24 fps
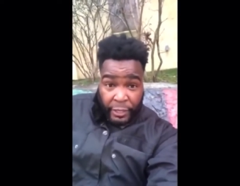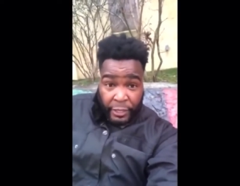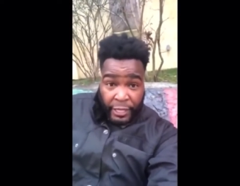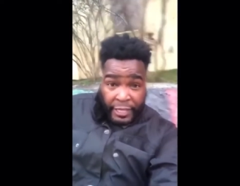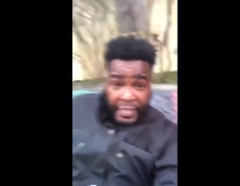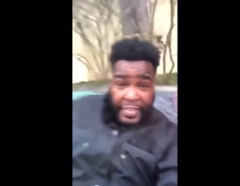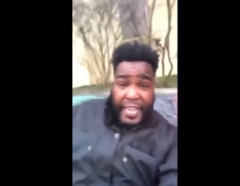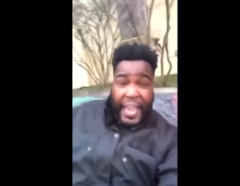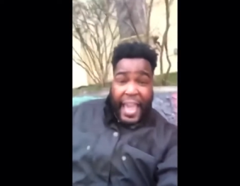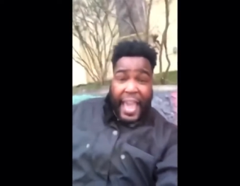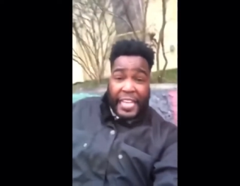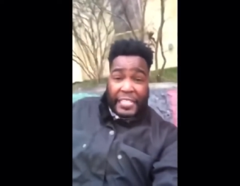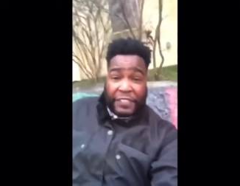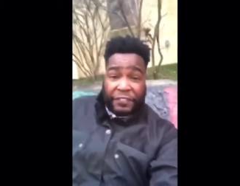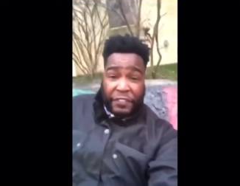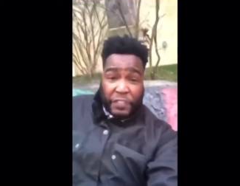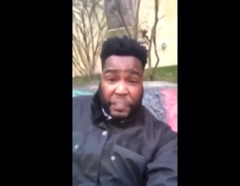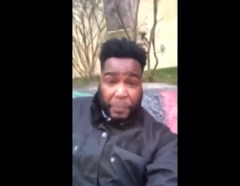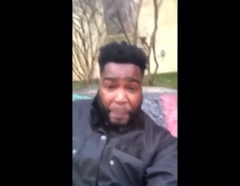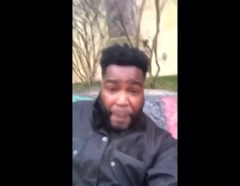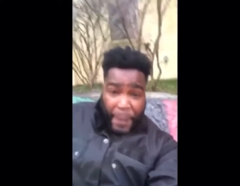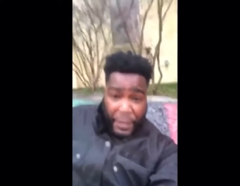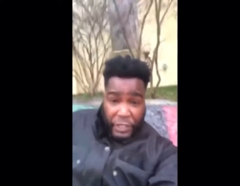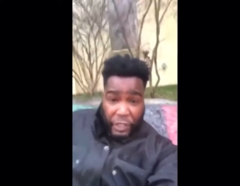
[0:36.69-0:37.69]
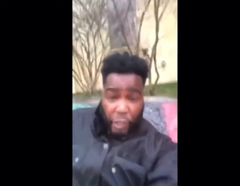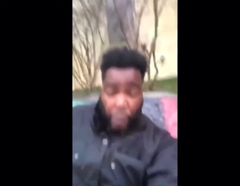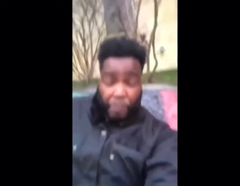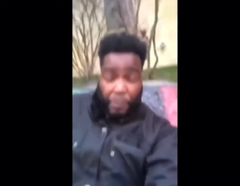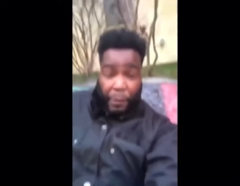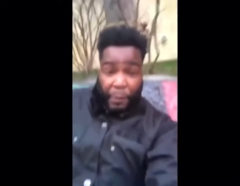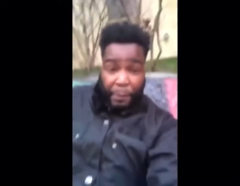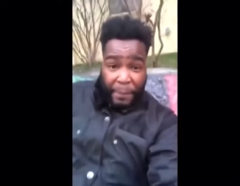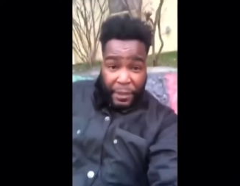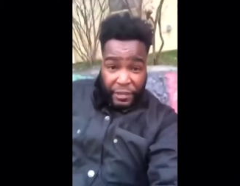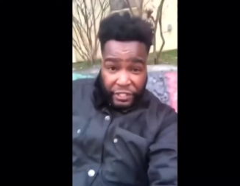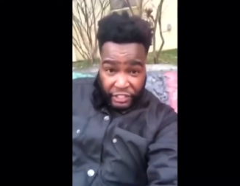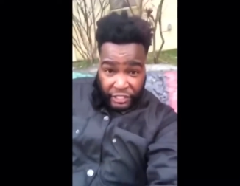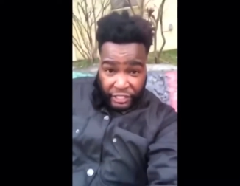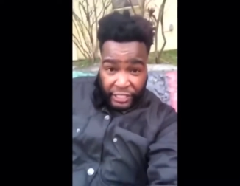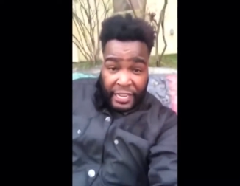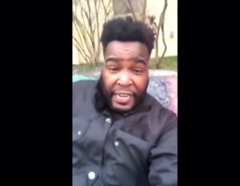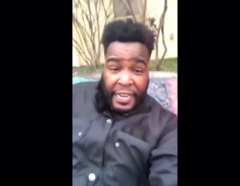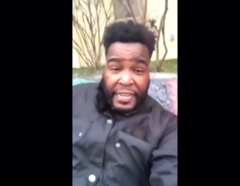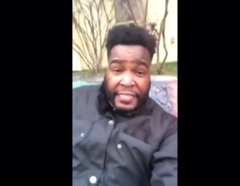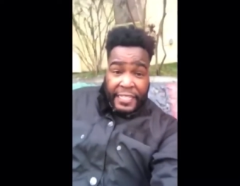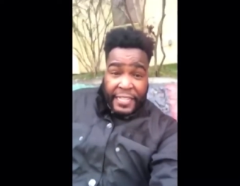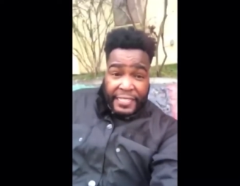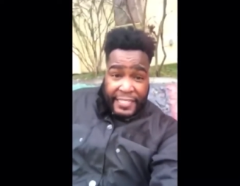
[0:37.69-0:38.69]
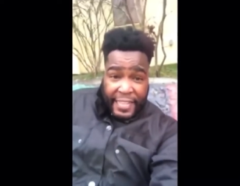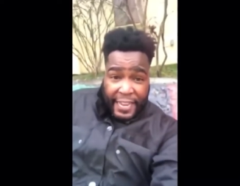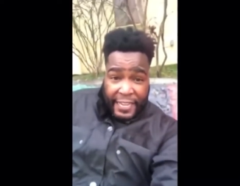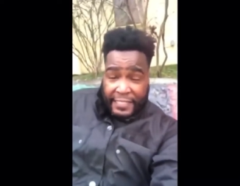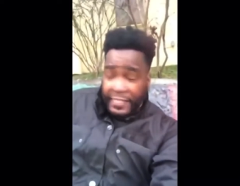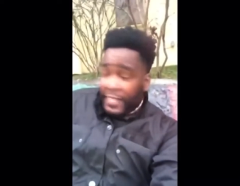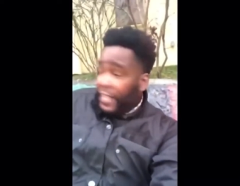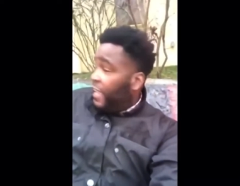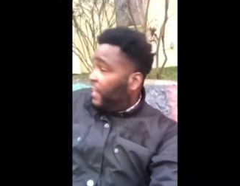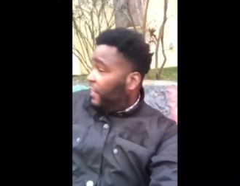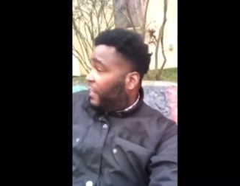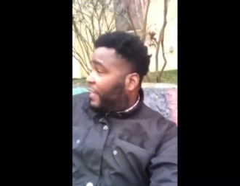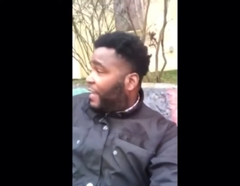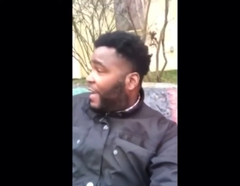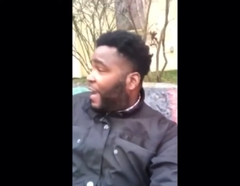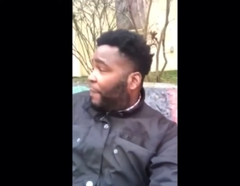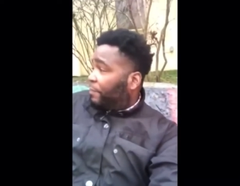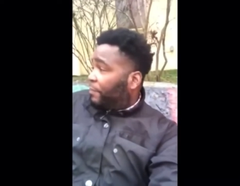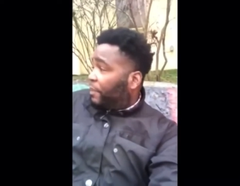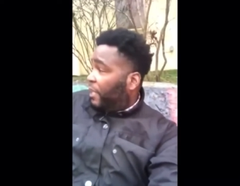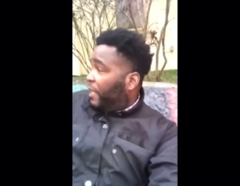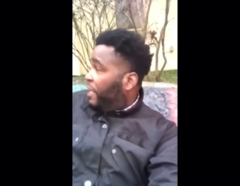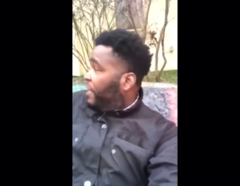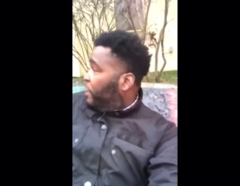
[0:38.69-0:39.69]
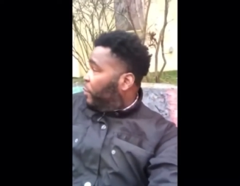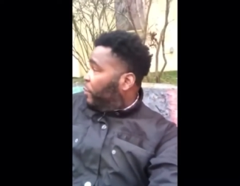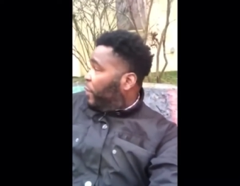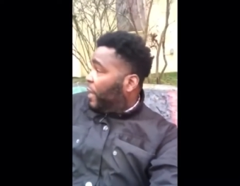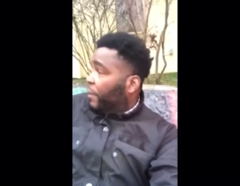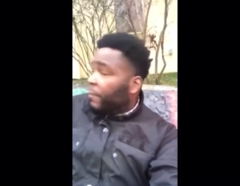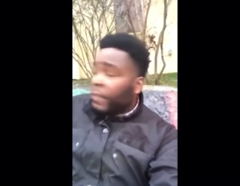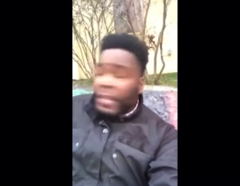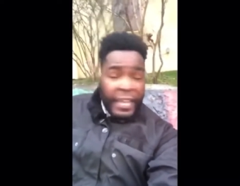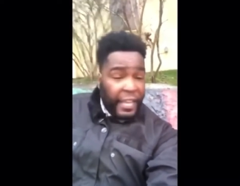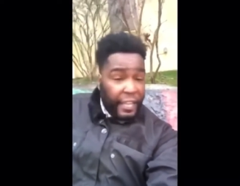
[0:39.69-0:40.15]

He asked for special permission to take the helicopter anyway.